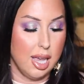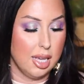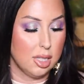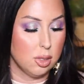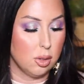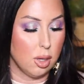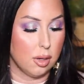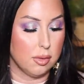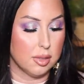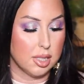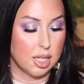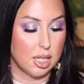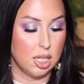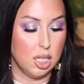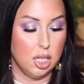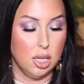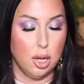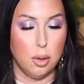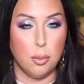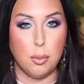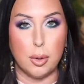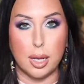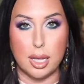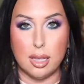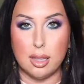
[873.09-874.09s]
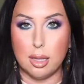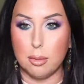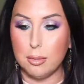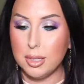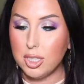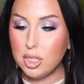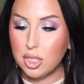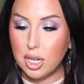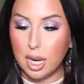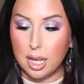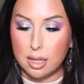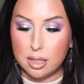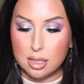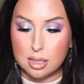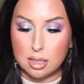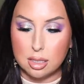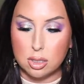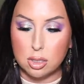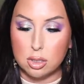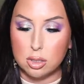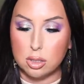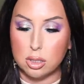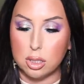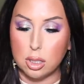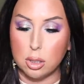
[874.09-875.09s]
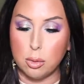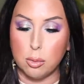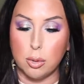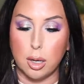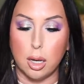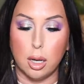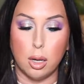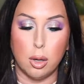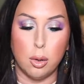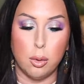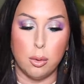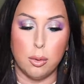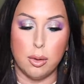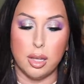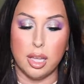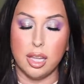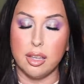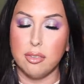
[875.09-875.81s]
So I was like, you know what? Let me try this little duo.